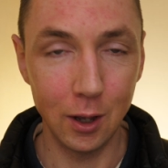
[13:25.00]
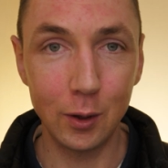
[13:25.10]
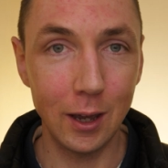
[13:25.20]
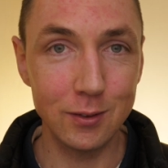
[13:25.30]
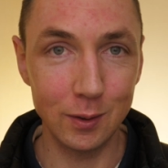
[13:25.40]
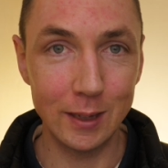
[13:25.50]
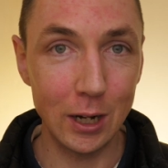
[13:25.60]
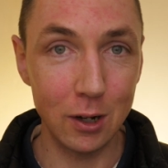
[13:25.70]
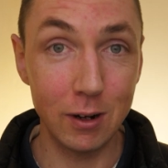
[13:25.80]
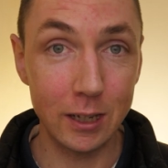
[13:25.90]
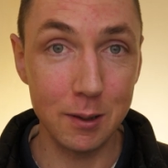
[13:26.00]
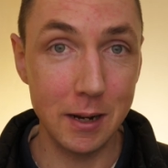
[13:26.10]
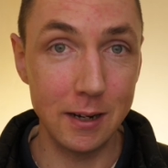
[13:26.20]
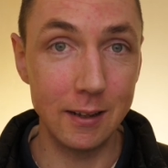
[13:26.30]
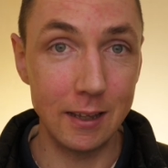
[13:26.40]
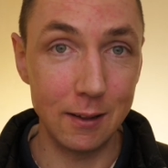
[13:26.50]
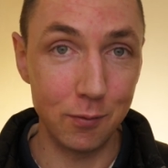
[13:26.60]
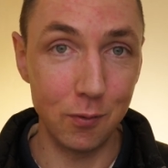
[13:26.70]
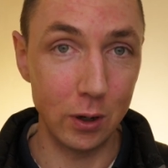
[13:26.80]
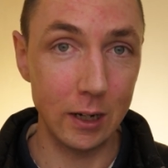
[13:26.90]
Okay, so can I recommend the
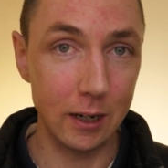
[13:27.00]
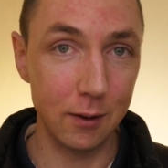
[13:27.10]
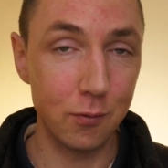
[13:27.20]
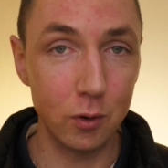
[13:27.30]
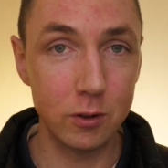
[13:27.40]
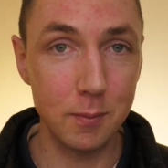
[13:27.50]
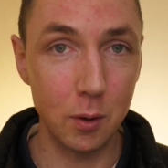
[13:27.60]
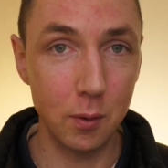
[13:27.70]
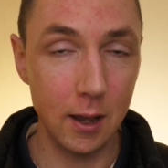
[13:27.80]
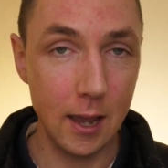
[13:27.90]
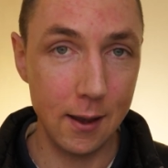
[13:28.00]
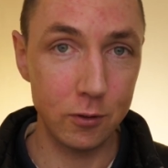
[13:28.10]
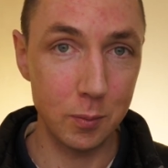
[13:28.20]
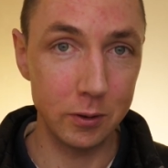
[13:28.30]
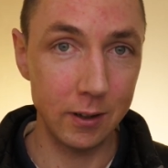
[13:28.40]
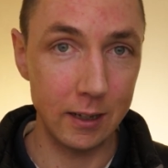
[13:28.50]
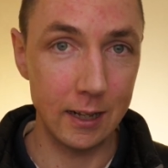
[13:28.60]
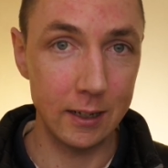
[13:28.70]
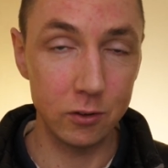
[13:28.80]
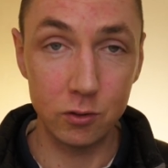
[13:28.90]
Voigtlander 40mm f2.8
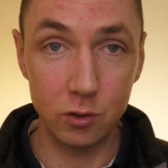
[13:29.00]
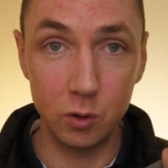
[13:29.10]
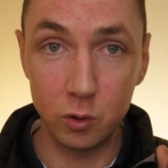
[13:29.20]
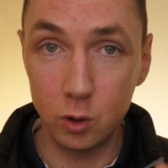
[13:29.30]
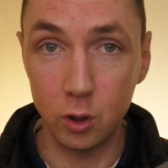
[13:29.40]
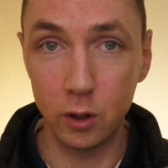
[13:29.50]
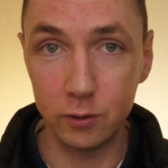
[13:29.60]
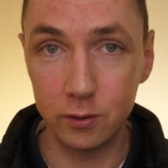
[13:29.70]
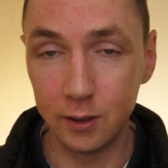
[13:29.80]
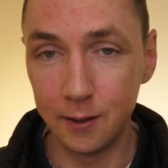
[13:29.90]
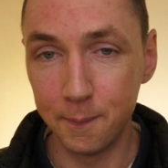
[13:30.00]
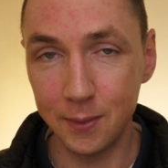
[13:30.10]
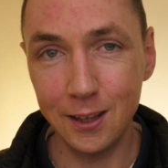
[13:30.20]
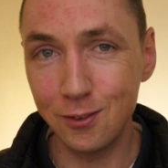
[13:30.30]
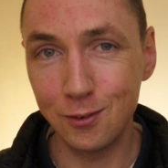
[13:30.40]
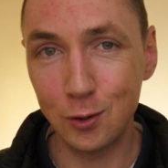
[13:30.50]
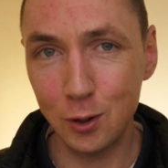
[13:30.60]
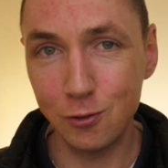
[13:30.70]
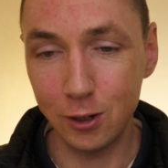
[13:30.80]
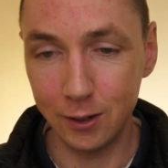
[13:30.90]
lens to you guys? That is the
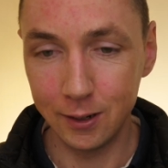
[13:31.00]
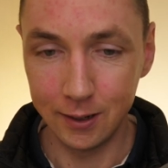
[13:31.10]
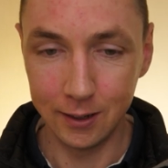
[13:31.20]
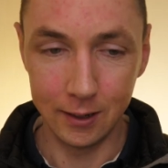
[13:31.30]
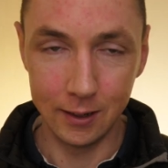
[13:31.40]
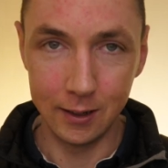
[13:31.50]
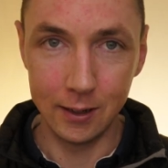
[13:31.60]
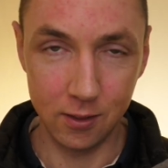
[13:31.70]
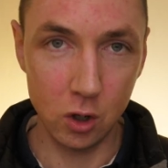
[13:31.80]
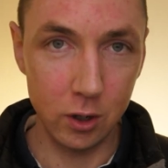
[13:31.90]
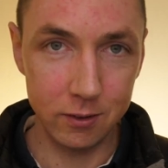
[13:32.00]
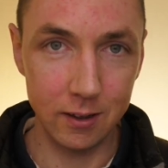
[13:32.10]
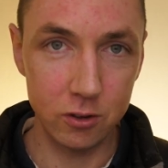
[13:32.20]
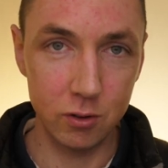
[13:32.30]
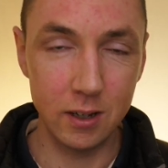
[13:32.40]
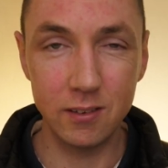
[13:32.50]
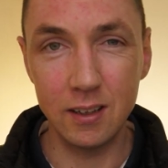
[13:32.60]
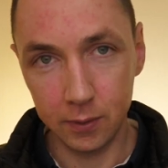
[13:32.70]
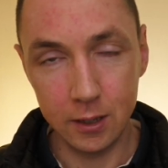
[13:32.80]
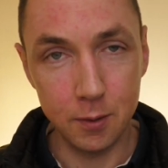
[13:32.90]
question. The honest answer is it,
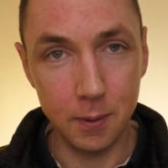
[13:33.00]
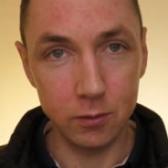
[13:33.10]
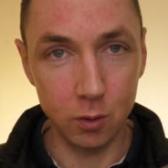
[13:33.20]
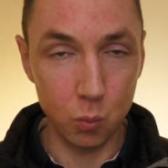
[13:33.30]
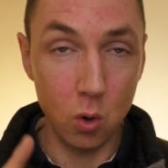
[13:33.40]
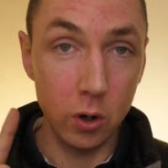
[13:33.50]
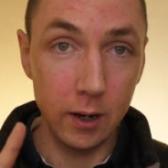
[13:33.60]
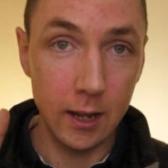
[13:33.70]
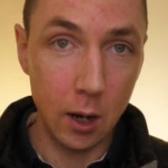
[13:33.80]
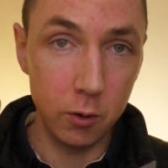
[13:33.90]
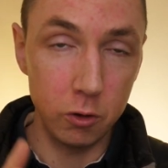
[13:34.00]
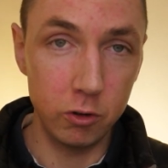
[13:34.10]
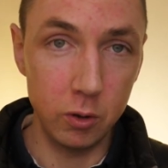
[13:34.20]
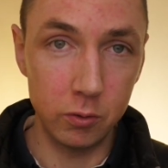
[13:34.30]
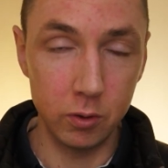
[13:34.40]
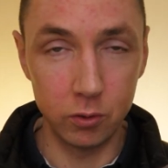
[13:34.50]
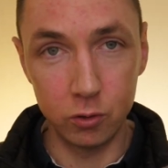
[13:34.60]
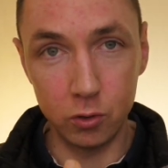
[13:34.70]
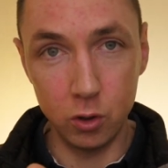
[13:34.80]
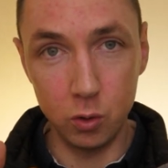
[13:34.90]
it depends on one, how you shoot,
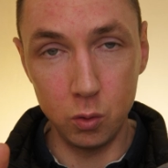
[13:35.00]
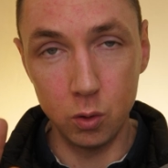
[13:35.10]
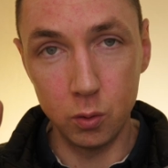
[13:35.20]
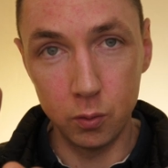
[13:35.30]
two,